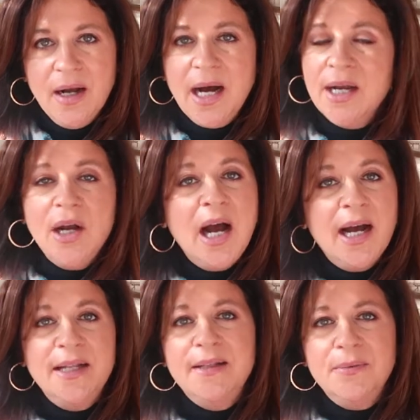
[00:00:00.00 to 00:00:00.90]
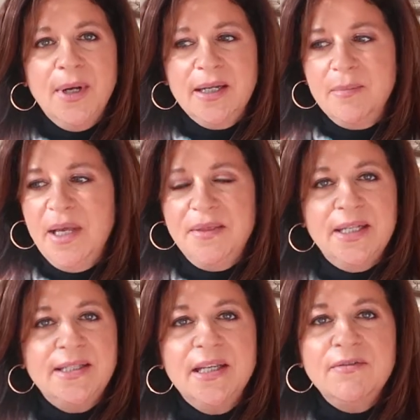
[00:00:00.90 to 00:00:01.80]
I highly recommend
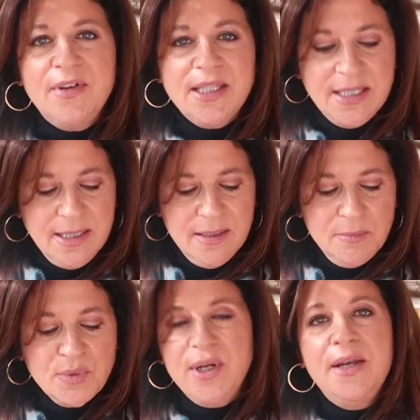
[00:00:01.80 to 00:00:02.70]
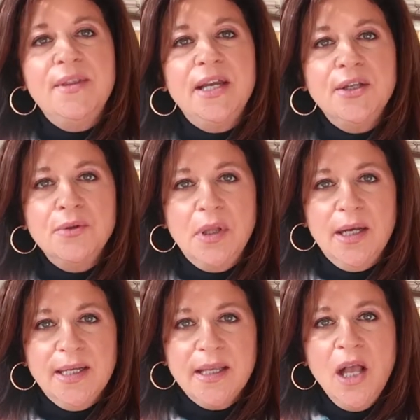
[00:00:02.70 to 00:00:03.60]
this. Invest in a brand that you
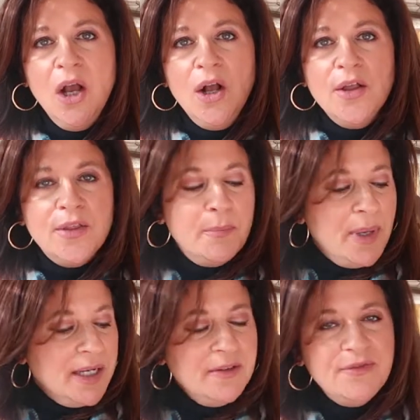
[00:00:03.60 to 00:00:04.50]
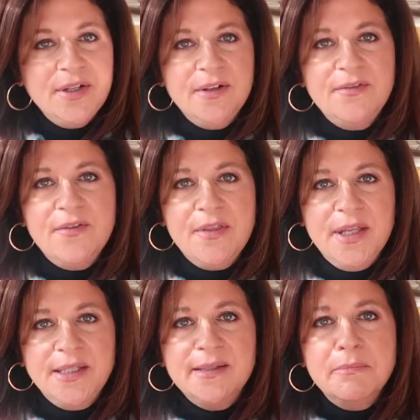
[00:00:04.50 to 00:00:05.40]
like. The benefit of
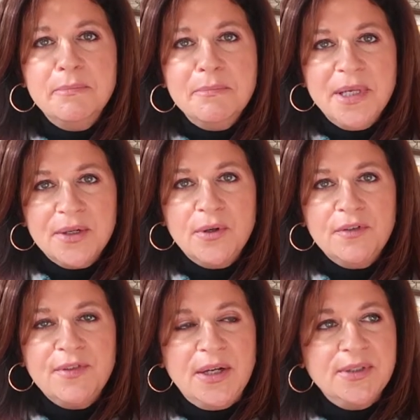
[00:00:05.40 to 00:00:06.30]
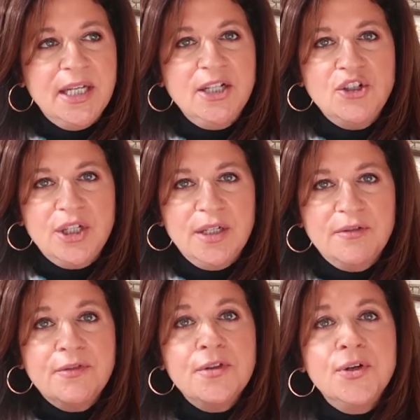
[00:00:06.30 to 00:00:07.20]
this mineral foundation,
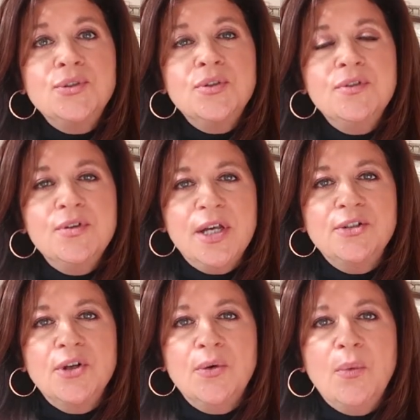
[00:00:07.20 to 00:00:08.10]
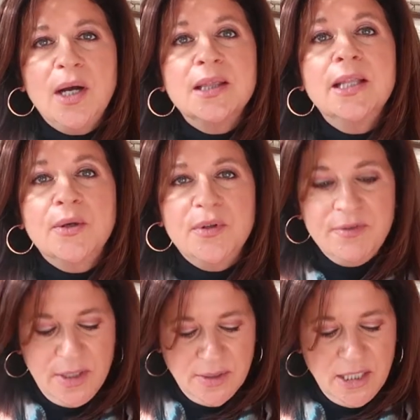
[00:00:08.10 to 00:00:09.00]
for those of you that don't want liquid
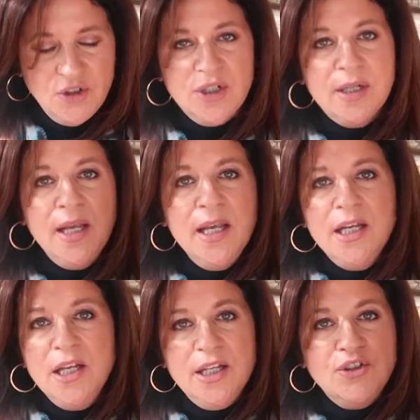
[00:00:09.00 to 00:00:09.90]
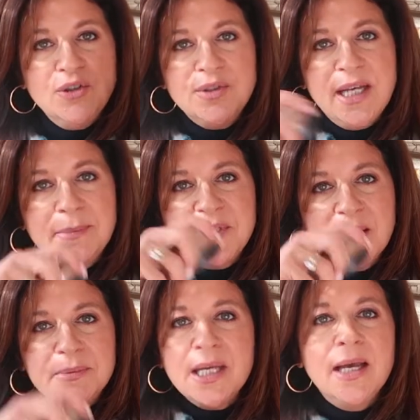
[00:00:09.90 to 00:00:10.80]
foundation, is you tap,
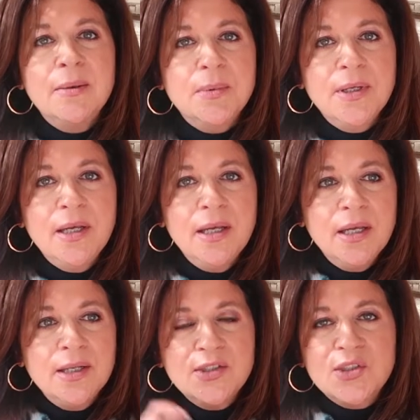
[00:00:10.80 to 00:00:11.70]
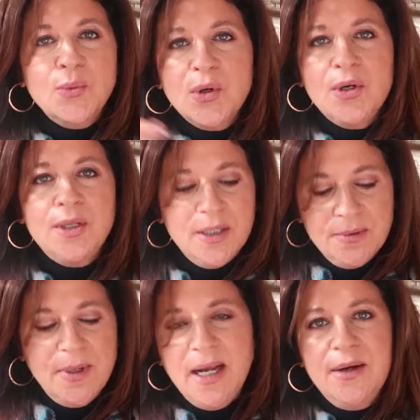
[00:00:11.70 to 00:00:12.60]
tap, tap, swirl it
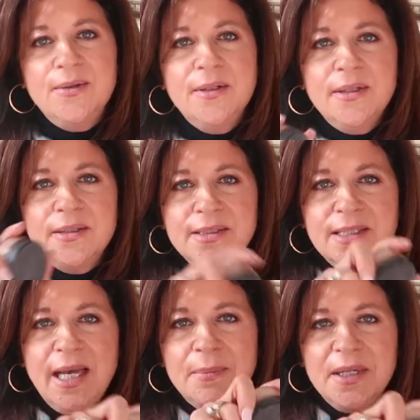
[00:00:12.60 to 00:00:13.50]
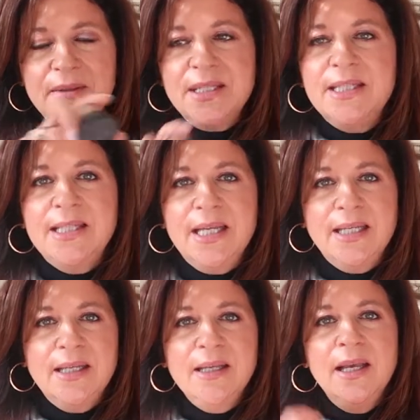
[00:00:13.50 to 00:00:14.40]
around, tap it in the
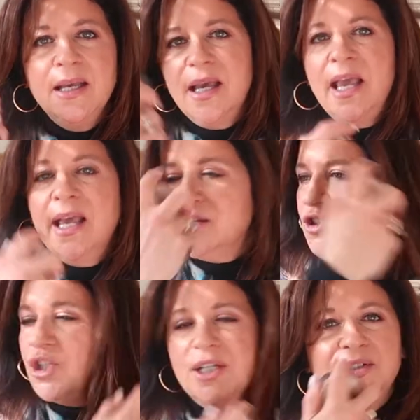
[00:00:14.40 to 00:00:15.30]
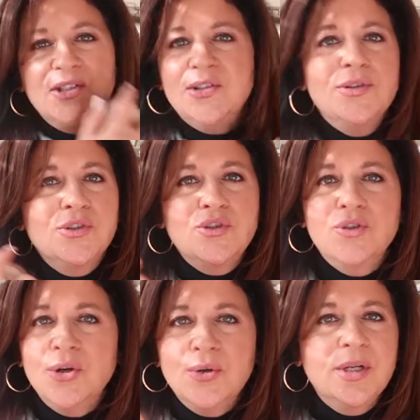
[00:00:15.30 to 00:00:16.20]
sink, and just
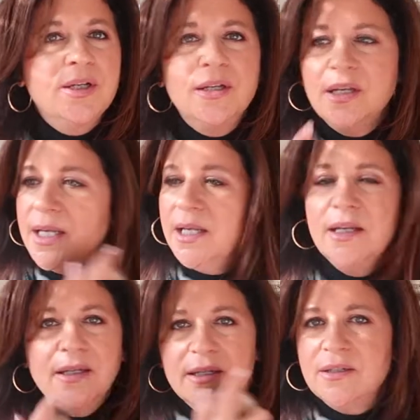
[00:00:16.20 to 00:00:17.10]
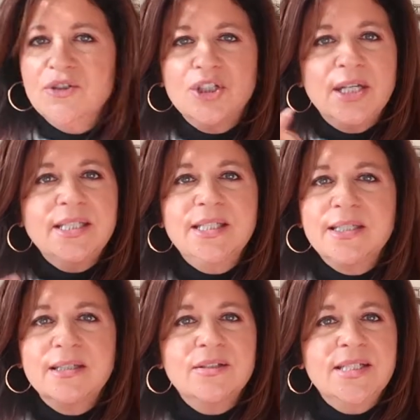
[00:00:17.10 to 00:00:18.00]
stroke.
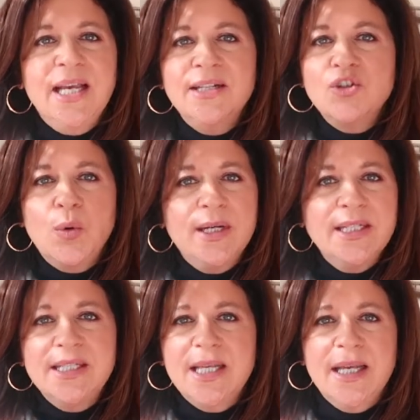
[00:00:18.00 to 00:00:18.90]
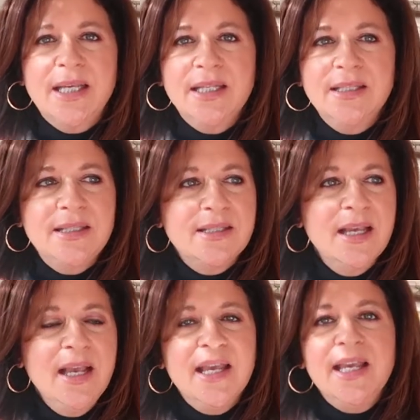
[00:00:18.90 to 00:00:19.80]
Just 10-20 seconds.
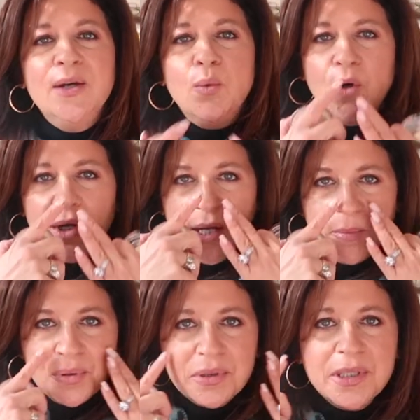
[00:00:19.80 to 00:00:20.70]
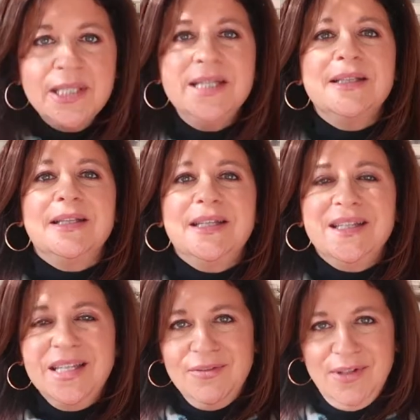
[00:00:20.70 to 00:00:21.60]
It will completely
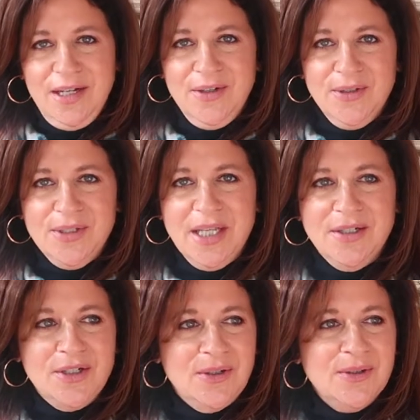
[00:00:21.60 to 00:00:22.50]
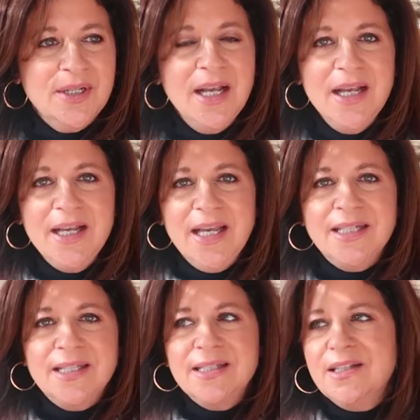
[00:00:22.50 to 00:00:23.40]
even out your skin tone.
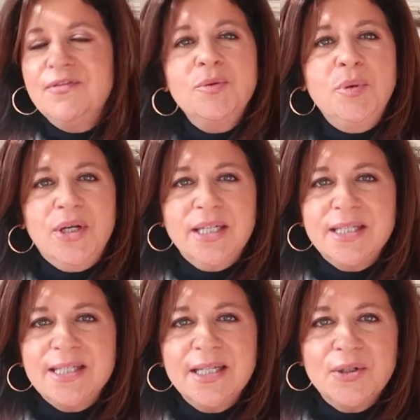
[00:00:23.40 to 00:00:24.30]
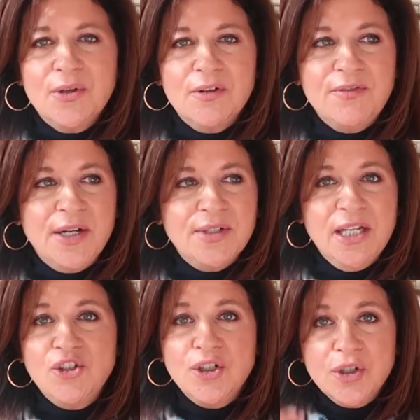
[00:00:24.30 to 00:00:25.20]
It's as if you put concealer or
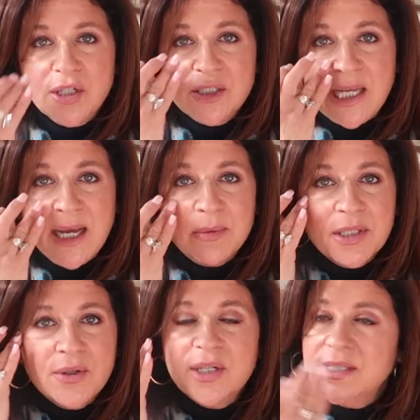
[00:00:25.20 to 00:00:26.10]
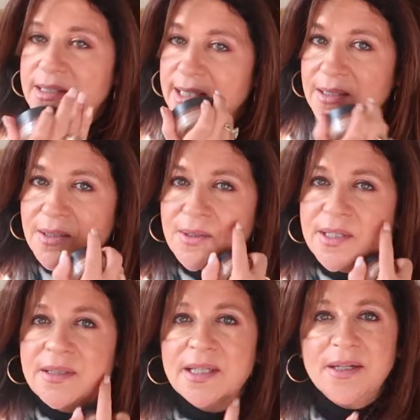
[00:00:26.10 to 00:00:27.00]
foundation. You can dab a little concealer
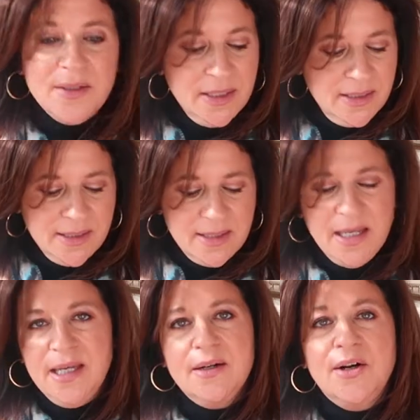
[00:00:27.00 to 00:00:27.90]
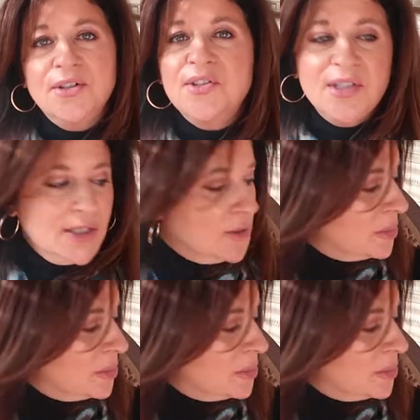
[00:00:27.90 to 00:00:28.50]
in the areas that are still